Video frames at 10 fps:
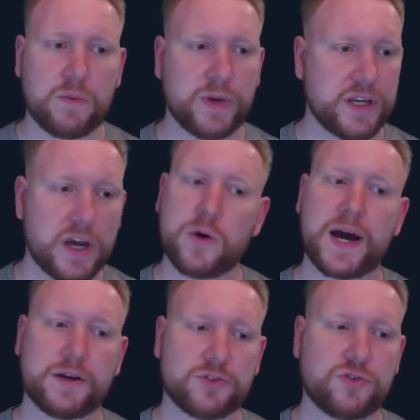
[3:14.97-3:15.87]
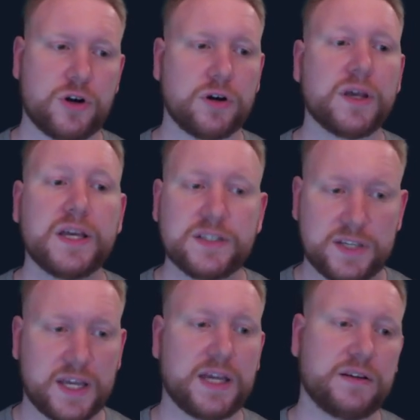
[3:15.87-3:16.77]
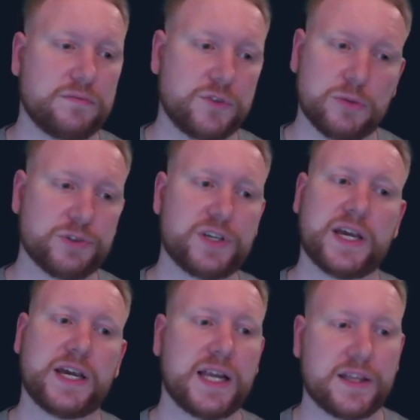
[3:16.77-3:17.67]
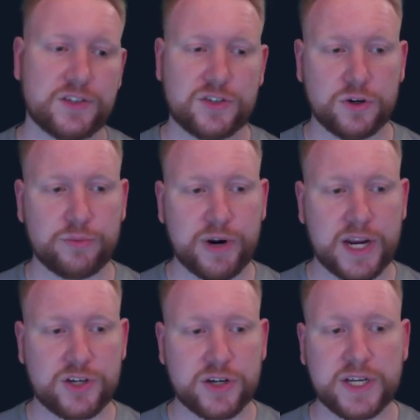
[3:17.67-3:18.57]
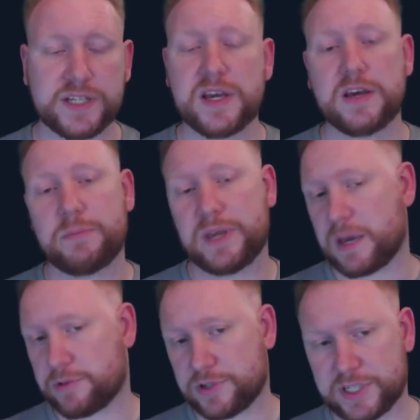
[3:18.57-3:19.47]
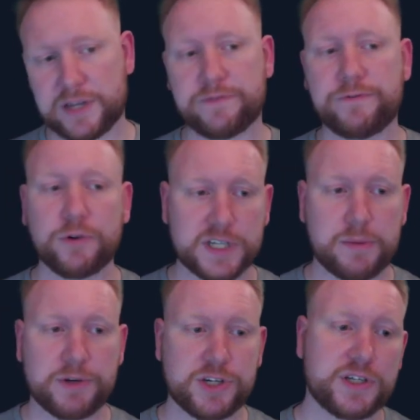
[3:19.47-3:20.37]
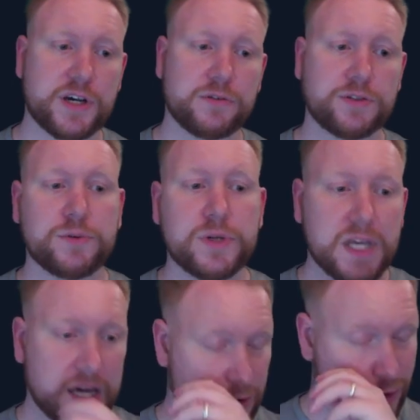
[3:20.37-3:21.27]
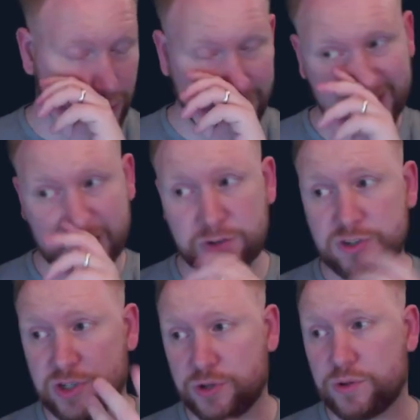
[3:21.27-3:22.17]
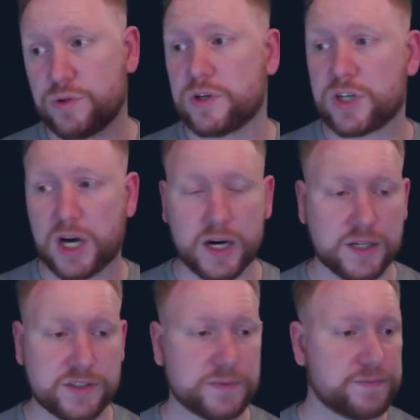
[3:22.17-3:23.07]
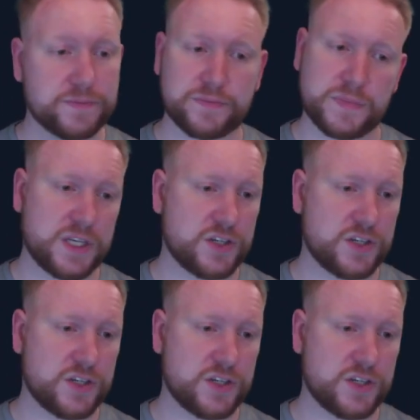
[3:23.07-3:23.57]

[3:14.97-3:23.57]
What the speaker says: We know how strong double singing Let the Storm Rage On is, being able to deal 4 damage in total, and drawing those 2 cards is